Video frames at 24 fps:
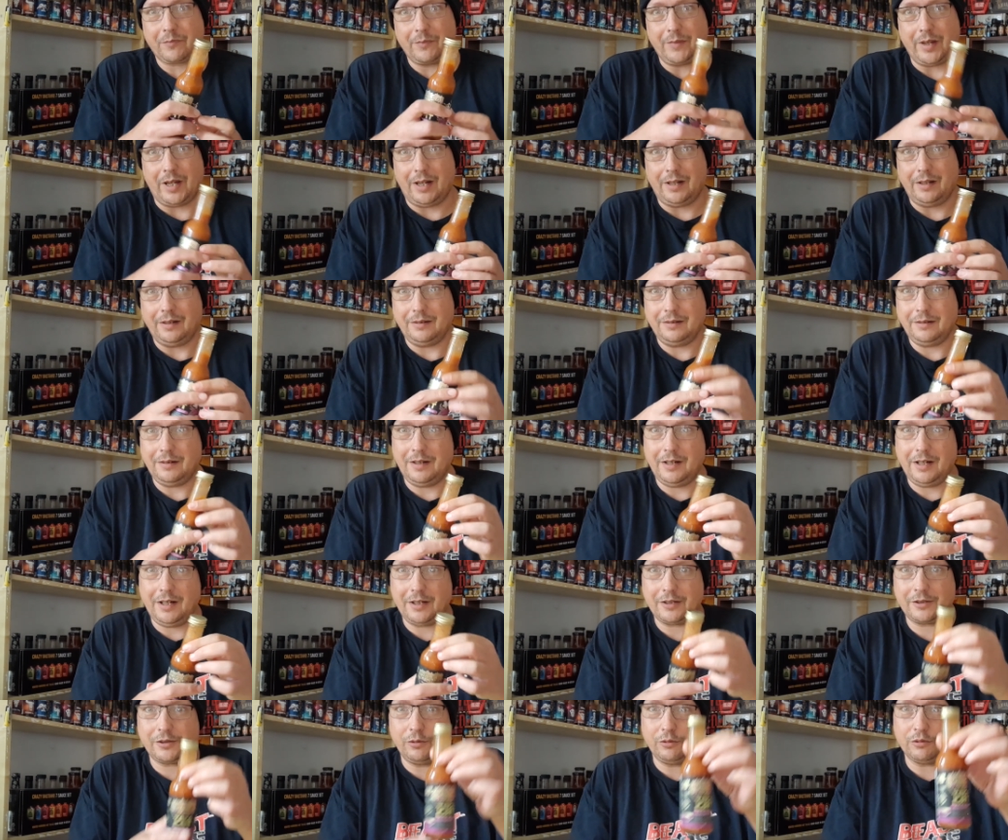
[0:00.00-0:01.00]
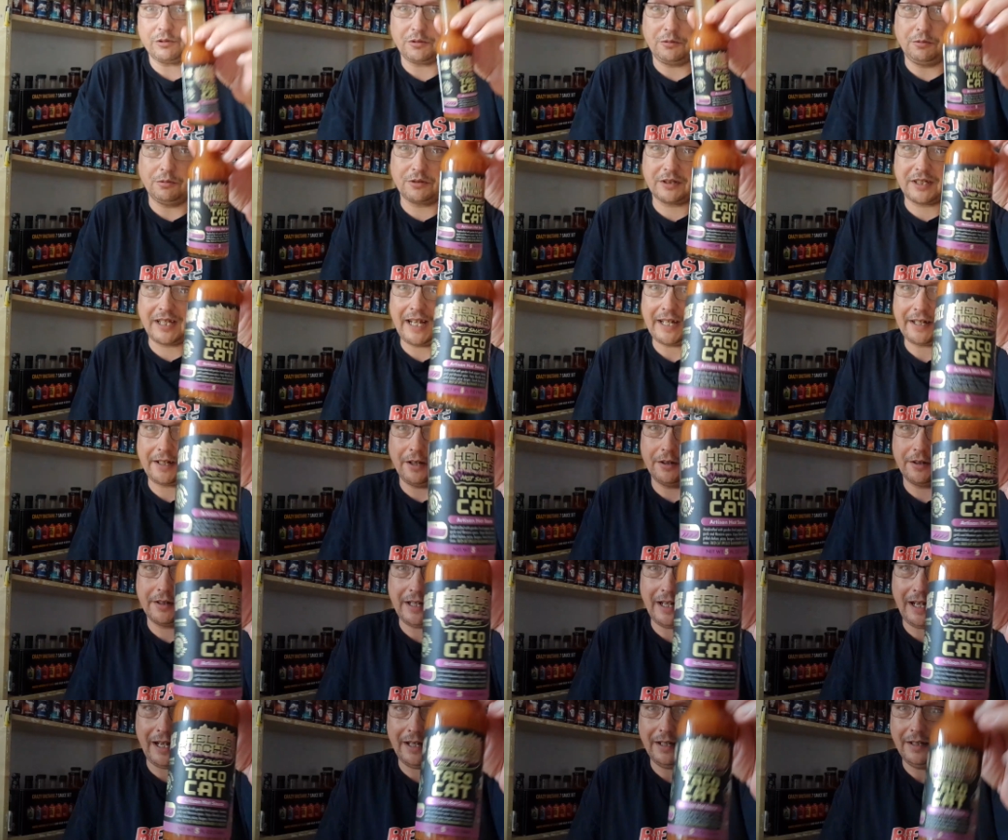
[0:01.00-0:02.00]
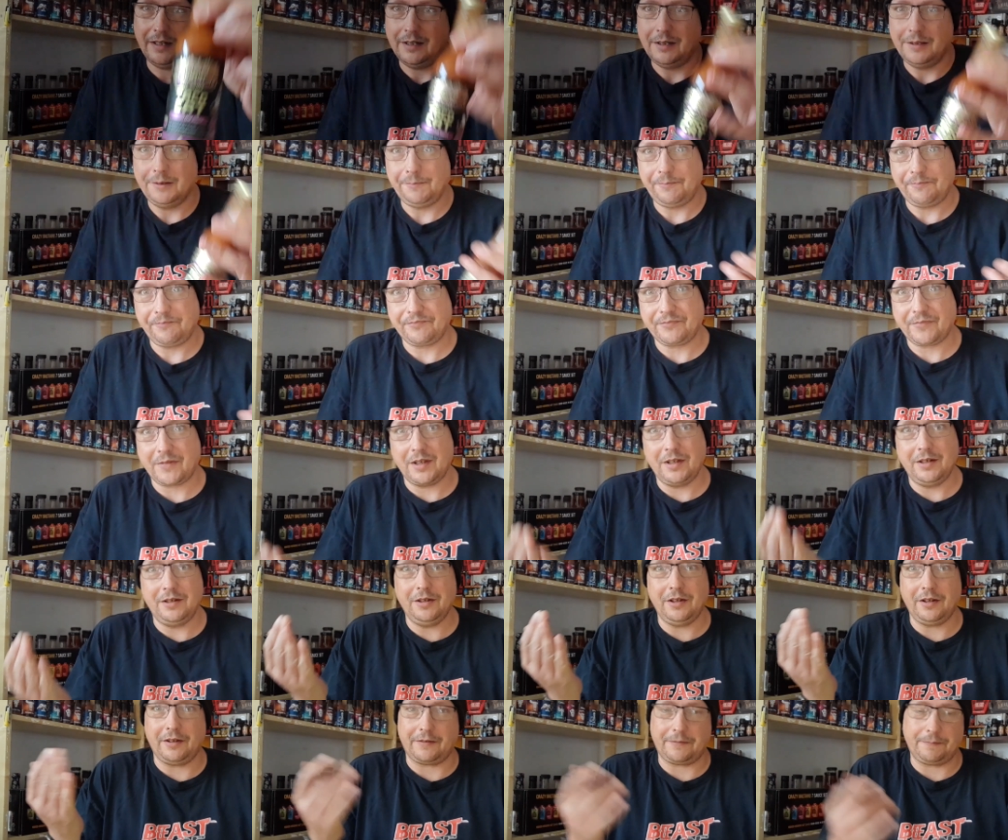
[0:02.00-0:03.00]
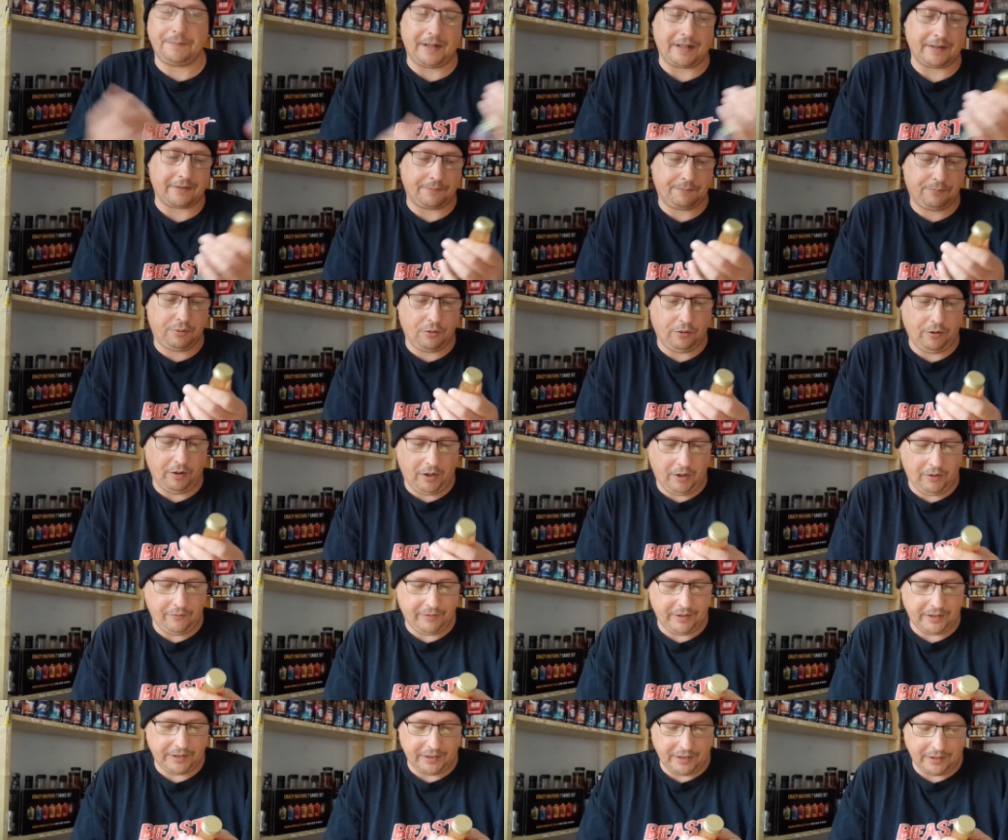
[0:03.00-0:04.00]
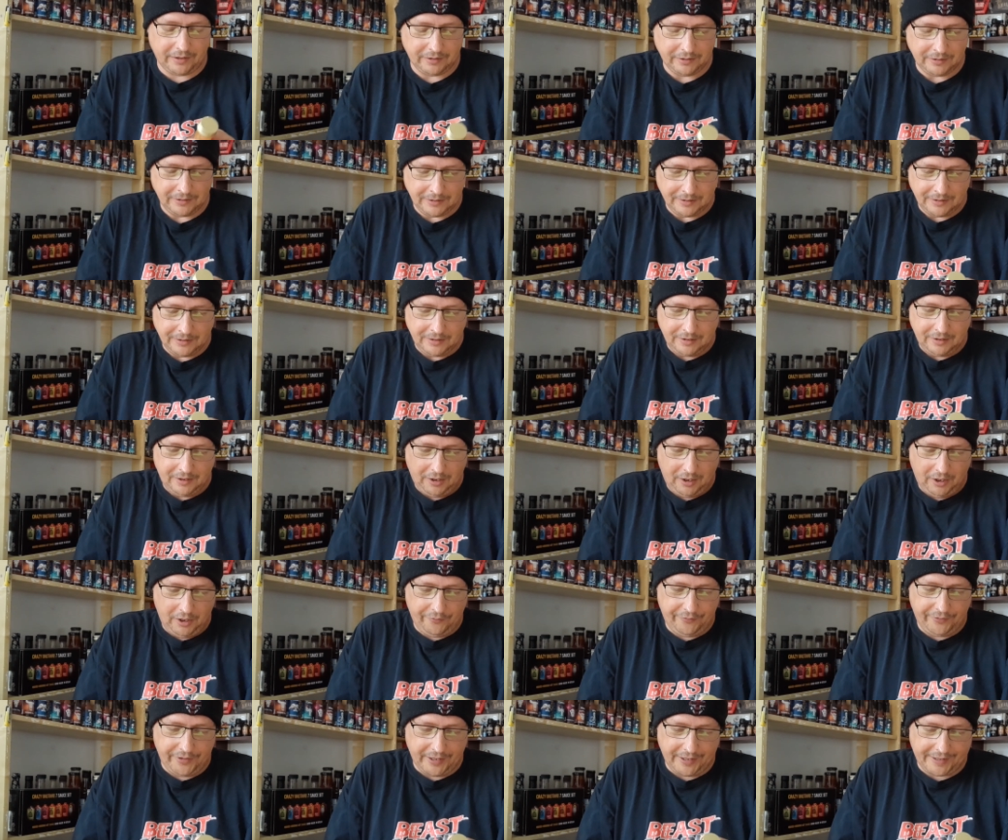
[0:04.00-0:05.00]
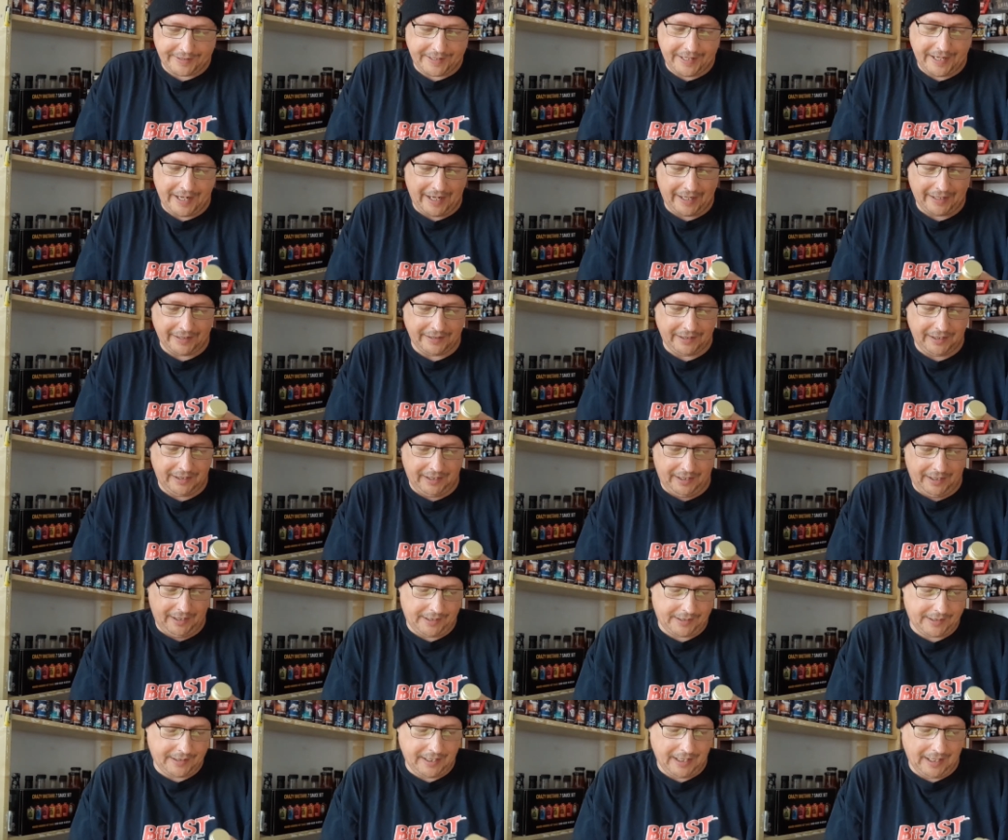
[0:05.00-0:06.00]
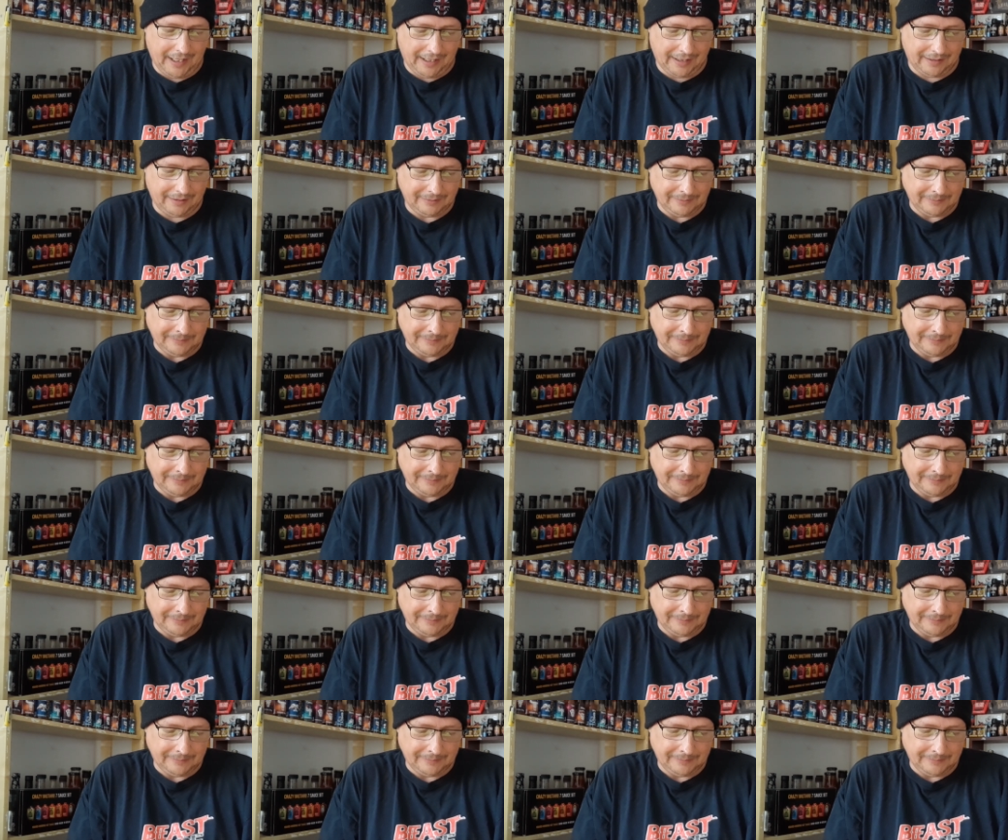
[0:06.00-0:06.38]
But a sauce called Taco Cat, you expect to pour it over your over your cat and eat your cat.